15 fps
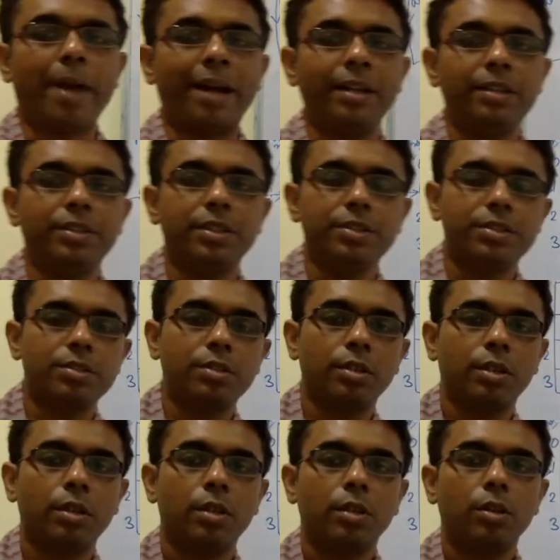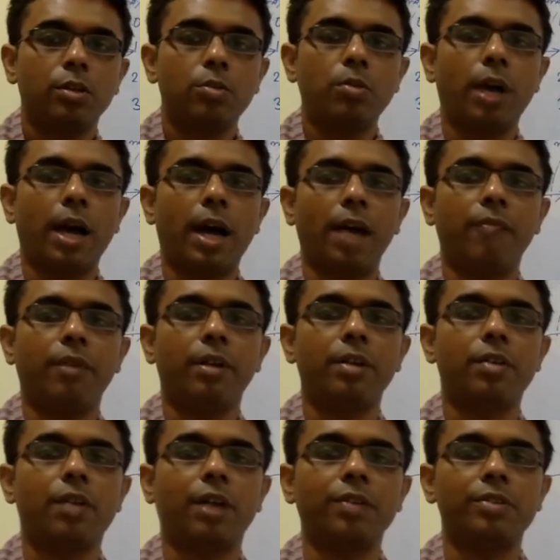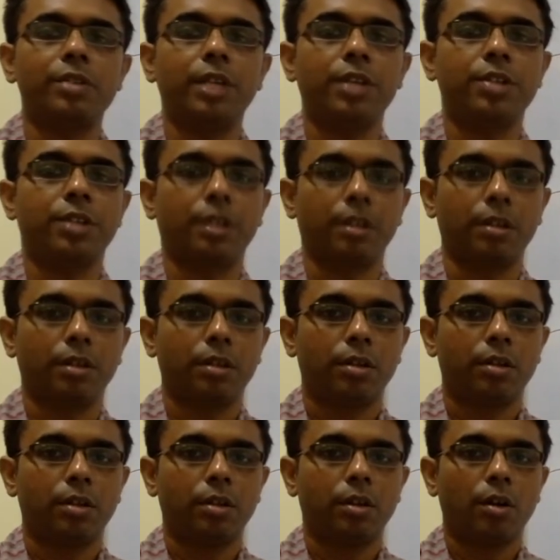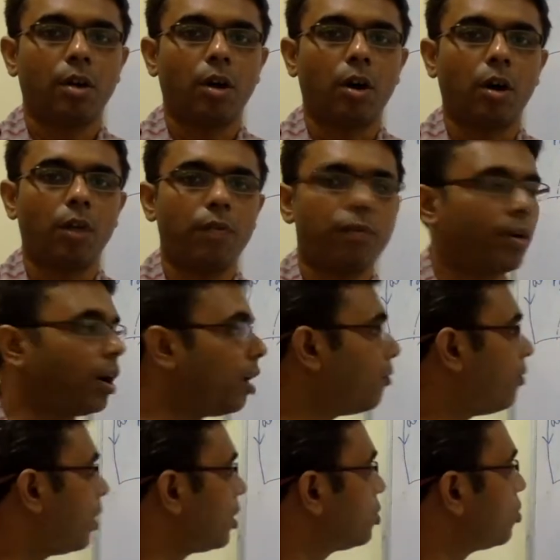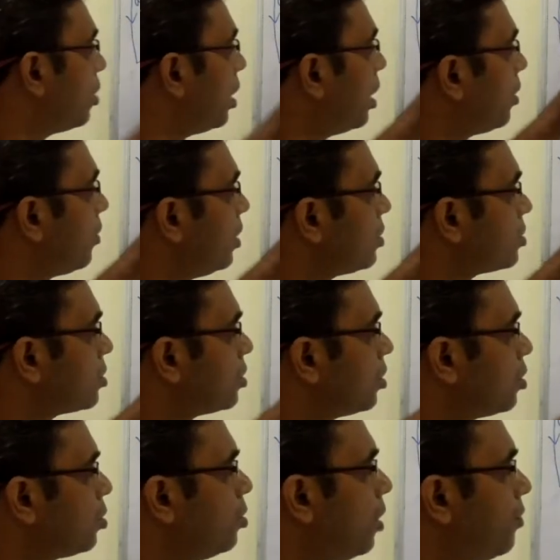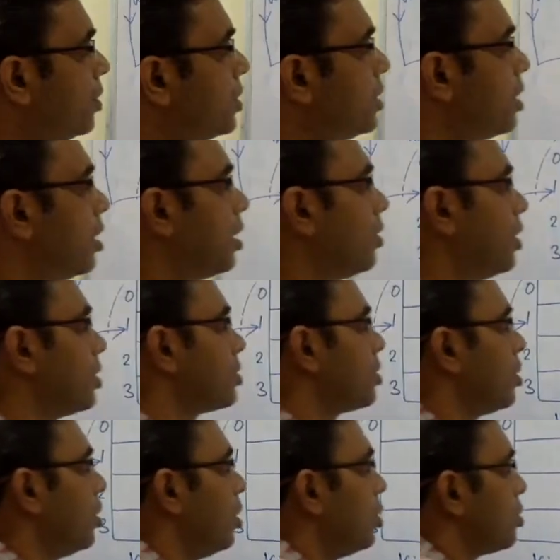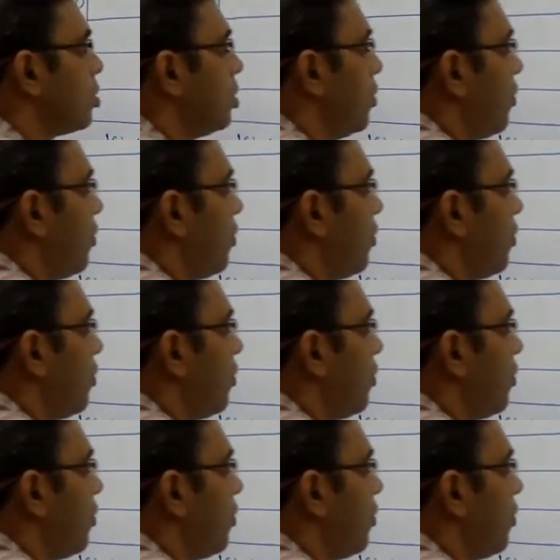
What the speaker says: manages to have a translation of a virtual address to a physical address. So the